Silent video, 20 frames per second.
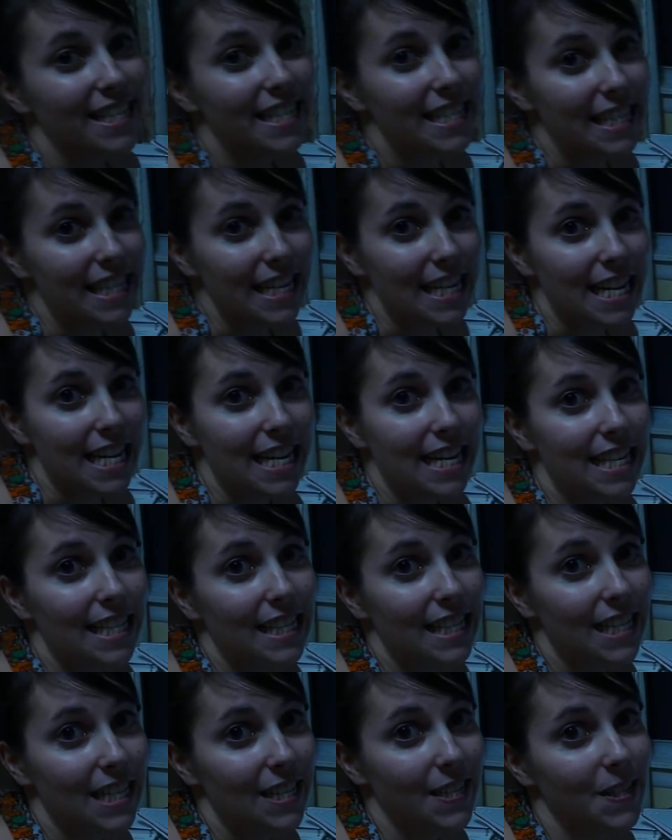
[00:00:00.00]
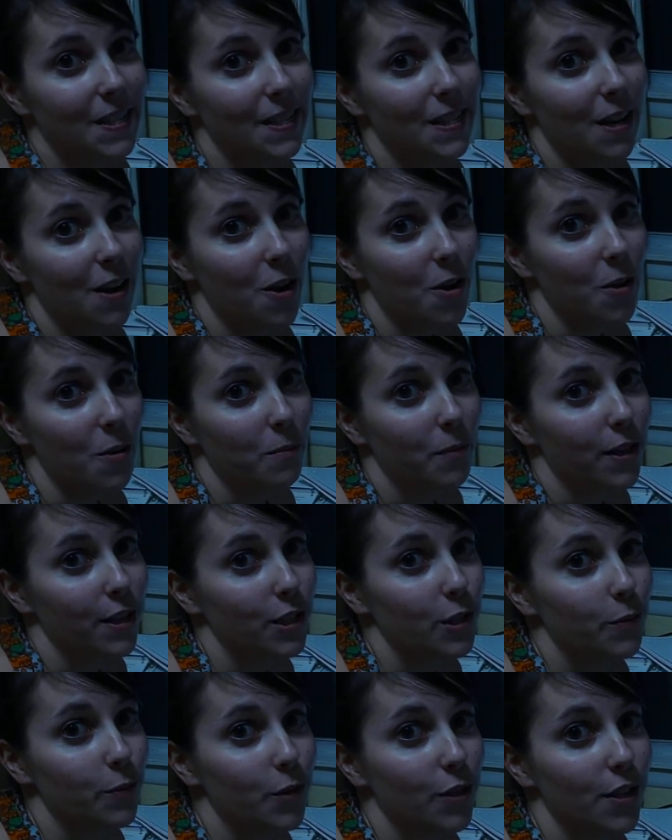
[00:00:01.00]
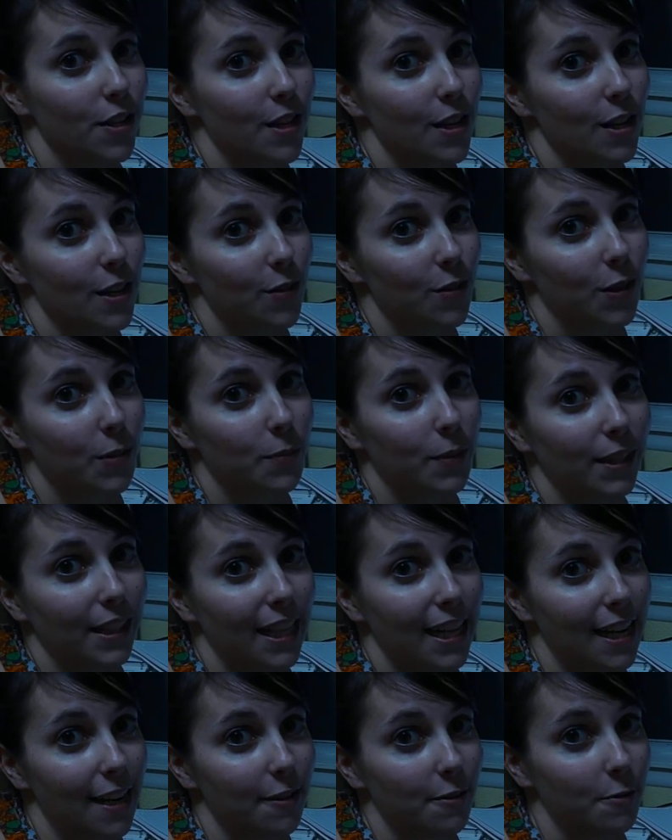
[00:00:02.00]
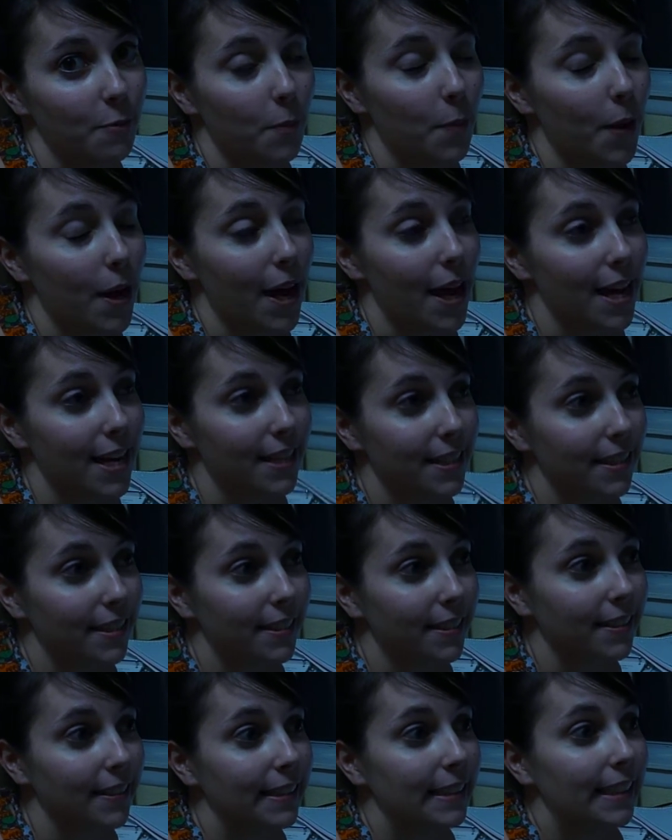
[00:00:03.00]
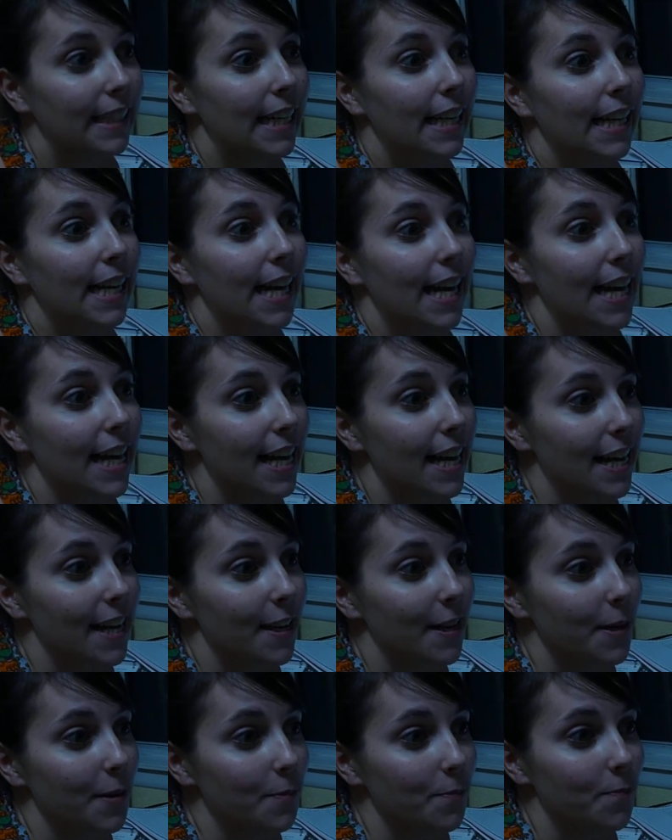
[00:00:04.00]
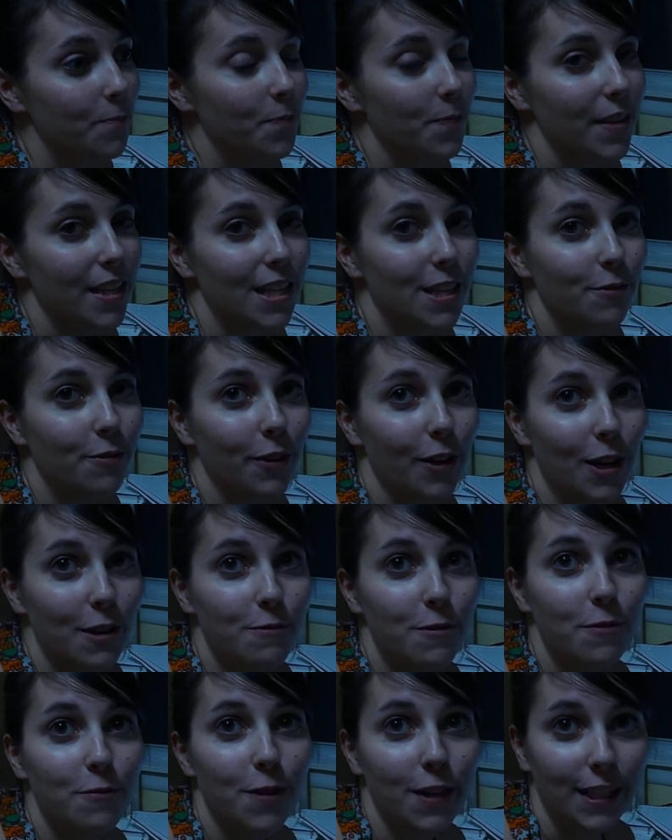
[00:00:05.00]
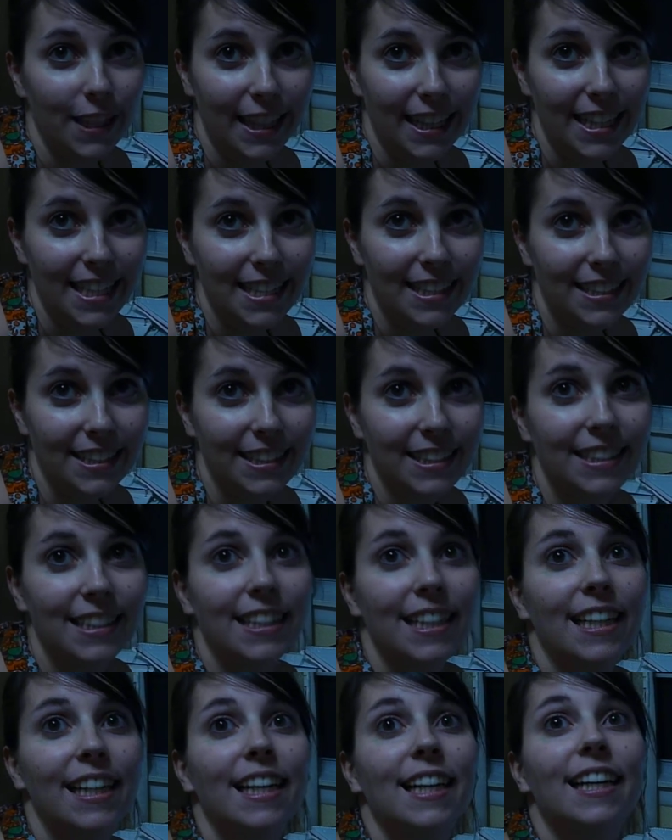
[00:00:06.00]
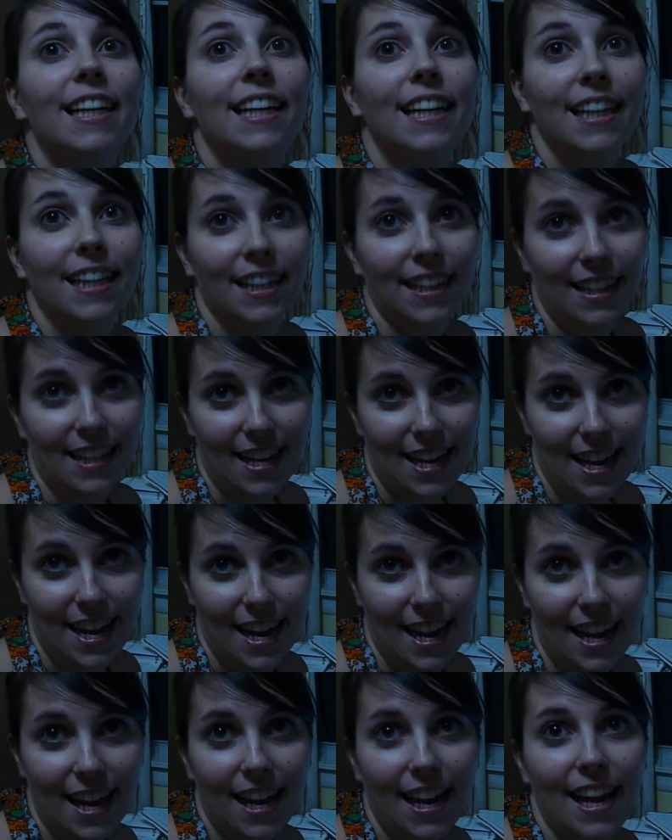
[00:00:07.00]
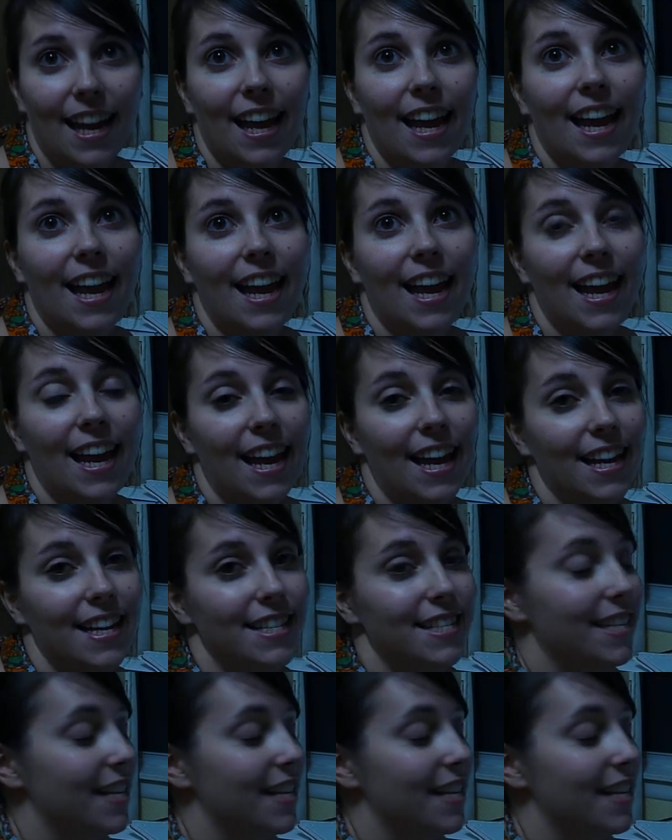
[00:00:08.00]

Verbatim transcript: tedious. There's so much more than you would believe, but um, it's very fulfilling. Carvings. And